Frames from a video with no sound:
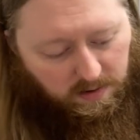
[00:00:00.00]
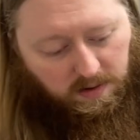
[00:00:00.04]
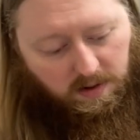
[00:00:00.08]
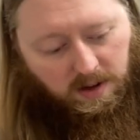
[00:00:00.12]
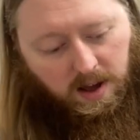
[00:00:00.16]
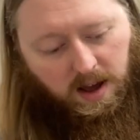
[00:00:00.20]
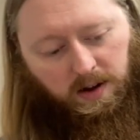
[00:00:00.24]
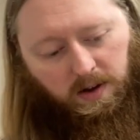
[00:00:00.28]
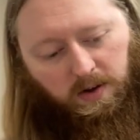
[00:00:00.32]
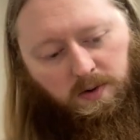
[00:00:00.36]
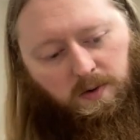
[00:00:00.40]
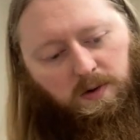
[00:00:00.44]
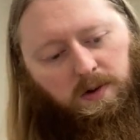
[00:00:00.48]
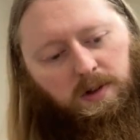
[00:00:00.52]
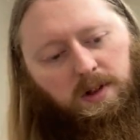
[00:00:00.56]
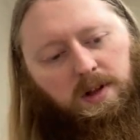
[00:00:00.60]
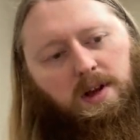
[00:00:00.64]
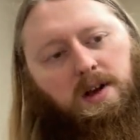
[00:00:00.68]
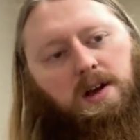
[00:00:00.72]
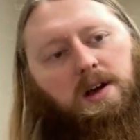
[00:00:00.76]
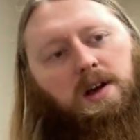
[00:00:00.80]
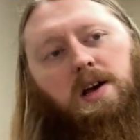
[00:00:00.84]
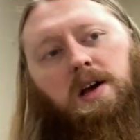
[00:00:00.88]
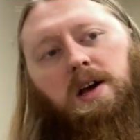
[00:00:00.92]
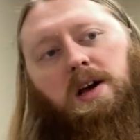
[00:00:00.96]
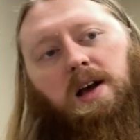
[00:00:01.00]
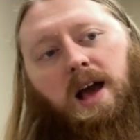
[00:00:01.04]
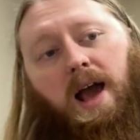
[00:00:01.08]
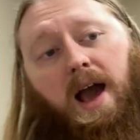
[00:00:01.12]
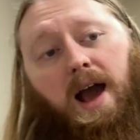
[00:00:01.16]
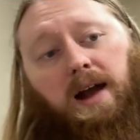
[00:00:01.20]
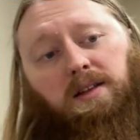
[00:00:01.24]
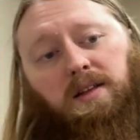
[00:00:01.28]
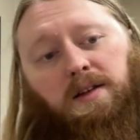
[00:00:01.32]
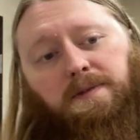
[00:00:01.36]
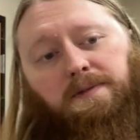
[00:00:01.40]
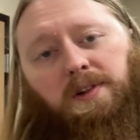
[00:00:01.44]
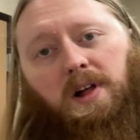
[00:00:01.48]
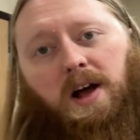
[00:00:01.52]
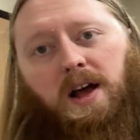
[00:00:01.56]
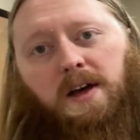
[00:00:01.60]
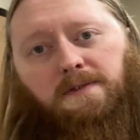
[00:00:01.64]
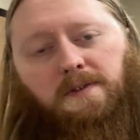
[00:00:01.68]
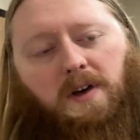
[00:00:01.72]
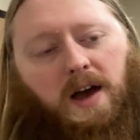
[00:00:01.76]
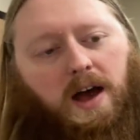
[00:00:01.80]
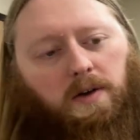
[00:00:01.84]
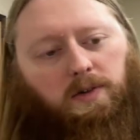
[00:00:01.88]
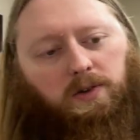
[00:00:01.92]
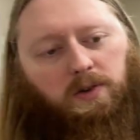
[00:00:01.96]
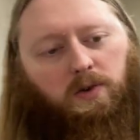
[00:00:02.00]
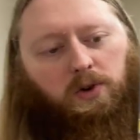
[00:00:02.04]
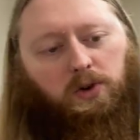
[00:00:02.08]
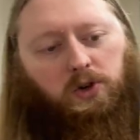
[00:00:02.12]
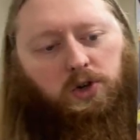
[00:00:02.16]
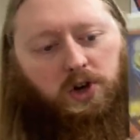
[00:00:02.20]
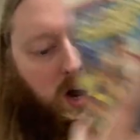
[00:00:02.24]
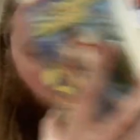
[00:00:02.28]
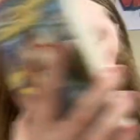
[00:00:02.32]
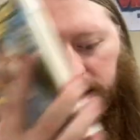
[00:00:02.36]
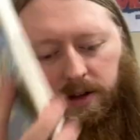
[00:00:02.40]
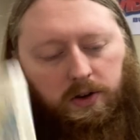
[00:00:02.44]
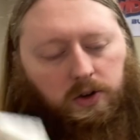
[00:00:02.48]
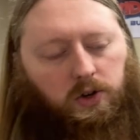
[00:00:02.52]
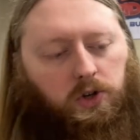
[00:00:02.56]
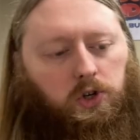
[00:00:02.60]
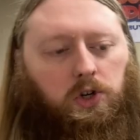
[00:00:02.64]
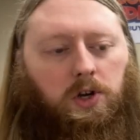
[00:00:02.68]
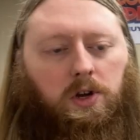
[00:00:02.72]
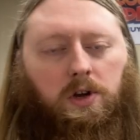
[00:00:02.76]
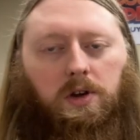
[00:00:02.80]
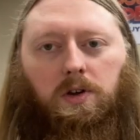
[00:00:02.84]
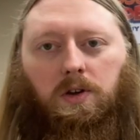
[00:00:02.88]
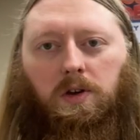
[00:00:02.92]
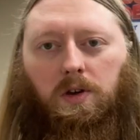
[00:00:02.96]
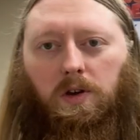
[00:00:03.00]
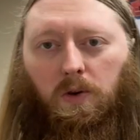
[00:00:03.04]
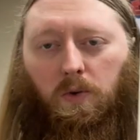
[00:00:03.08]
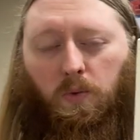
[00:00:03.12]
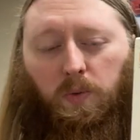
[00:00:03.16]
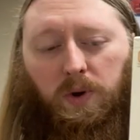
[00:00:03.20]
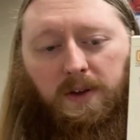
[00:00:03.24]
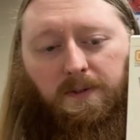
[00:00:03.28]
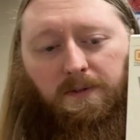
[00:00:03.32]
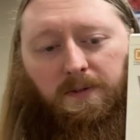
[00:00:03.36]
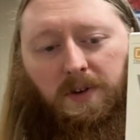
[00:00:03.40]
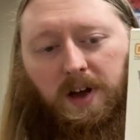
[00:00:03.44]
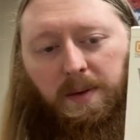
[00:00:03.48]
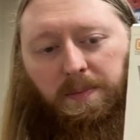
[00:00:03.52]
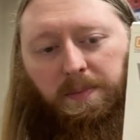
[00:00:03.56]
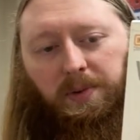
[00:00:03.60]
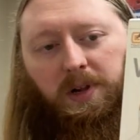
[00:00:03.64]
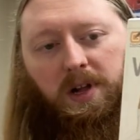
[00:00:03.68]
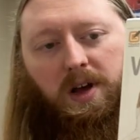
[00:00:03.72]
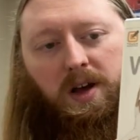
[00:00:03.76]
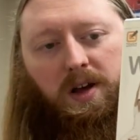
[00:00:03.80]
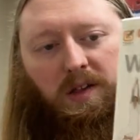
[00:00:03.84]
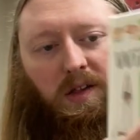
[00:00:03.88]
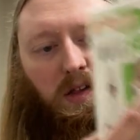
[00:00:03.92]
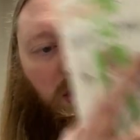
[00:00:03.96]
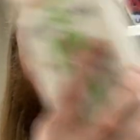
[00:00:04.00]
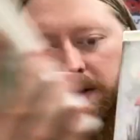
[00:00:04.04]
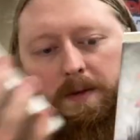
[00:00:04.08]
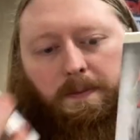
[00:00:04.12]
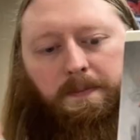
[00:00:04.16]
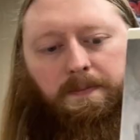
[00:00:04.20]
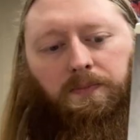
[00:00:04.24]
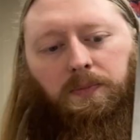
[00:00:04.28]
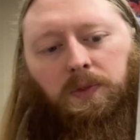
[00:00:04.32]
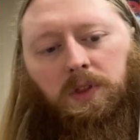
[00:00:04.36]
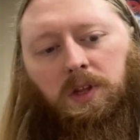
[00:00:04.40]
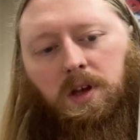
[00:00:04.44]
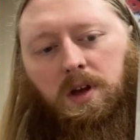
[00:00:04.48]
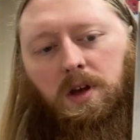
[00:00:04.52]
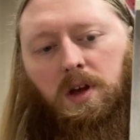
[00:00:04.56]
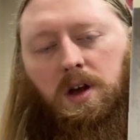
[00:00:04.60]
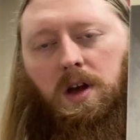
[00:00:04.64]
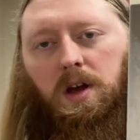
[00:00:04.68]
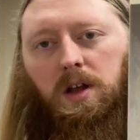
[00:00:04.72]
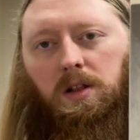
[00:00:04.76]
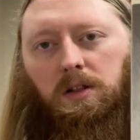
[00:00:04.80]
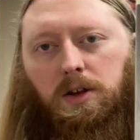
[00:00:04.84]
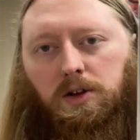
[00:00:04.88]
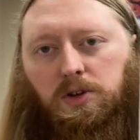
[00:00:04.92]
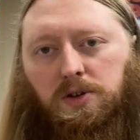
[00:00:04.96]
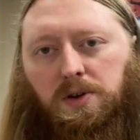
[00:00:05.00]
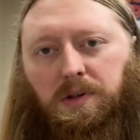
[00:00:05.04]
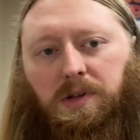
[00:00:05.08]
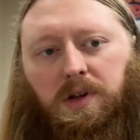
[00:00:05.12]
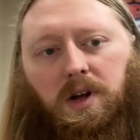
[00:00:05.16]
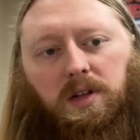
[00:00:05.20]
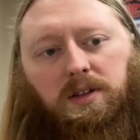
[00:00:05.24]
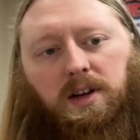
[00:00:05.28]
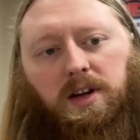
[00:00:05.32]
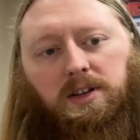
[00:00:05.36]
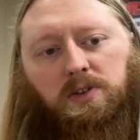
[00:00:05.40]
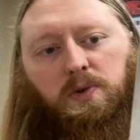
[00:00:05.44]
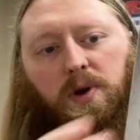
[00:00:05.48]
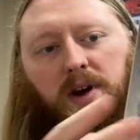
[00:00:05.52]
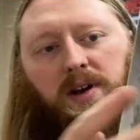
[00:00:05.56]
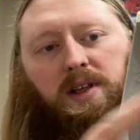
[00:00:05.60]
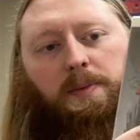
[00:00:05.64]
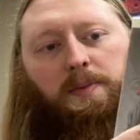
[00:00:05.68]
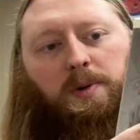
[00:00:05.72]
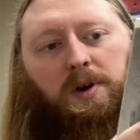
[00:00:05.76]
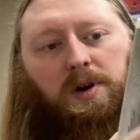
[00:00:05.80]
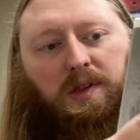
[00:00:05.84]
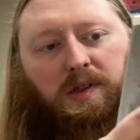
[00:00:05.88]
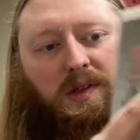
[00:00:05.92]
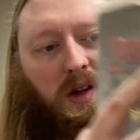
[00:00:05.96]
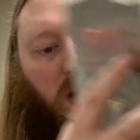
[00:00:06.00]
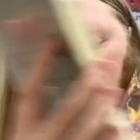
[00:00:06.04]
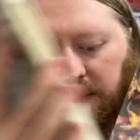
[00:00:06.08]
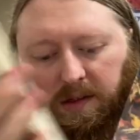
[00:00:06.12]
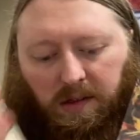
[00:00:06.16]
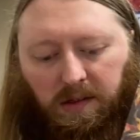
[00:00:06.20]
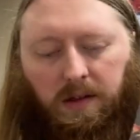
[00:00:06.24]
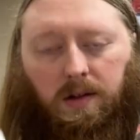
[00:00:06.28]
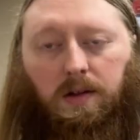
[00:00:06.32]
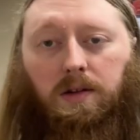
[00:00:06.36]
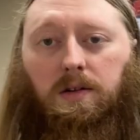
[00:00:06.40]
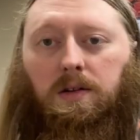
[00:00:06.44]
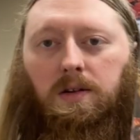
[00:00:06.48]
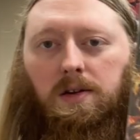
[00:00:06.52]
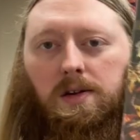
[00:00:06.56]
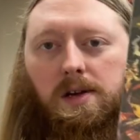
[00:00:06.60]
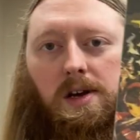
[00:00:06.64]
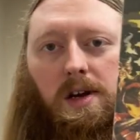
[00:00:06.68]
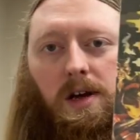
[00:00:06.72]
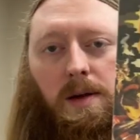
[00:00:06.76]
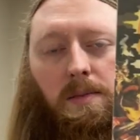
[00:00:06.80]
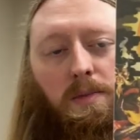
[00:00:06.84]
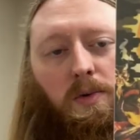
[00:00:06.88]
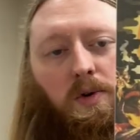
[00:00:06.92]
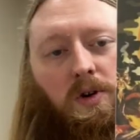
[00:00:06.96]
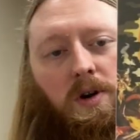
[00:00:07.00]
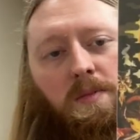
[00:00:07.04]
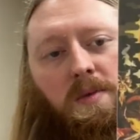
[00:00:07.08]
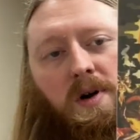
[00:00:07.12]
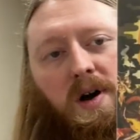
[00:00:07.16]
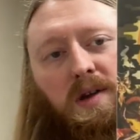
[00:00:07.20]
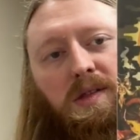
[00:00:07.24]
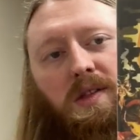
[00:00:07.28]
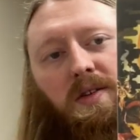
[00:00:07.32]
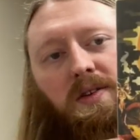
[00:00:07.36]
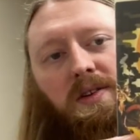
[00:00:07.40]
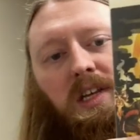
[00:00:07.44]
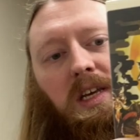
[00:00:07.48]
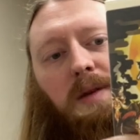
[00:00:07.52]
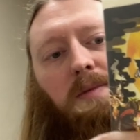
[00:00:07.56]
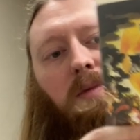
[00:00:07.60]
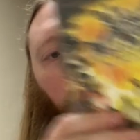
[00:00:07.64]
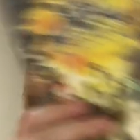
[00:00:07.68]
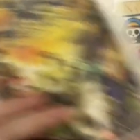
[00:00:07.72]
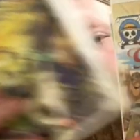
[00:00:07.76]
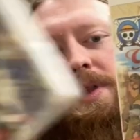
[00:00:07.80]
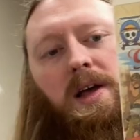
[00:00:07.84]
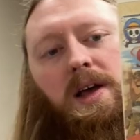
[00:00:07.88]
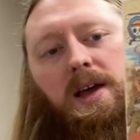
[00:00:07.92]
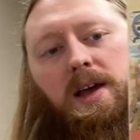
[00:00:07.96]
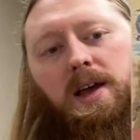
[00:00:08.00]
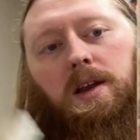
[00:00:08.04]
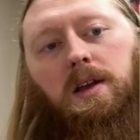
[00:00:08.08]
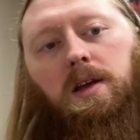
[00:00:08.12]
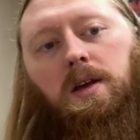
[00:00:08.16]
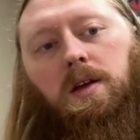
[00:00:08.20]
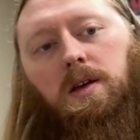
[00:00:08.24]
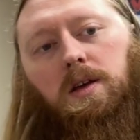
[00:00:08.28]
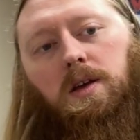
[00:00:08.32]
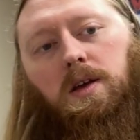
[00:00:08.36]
kind of cool. Active Life Outdoor Challenge, Wii Fit Plus, Legend of Zelda Twilight Princess, Muramasa Demon Blade,